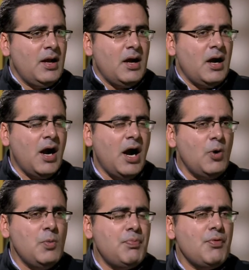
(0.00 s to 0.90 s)

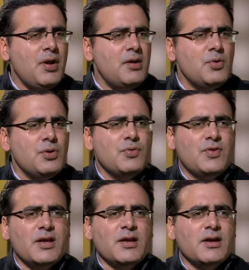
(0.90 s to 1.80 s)
How prudent do you
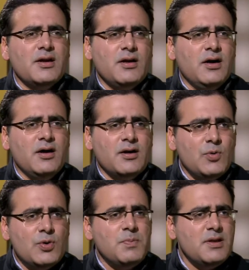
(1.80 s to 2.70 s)
think
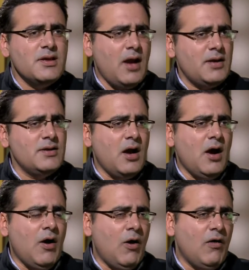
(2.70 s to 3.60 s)
could be the idea
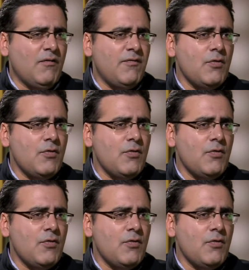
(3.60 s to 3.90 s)
of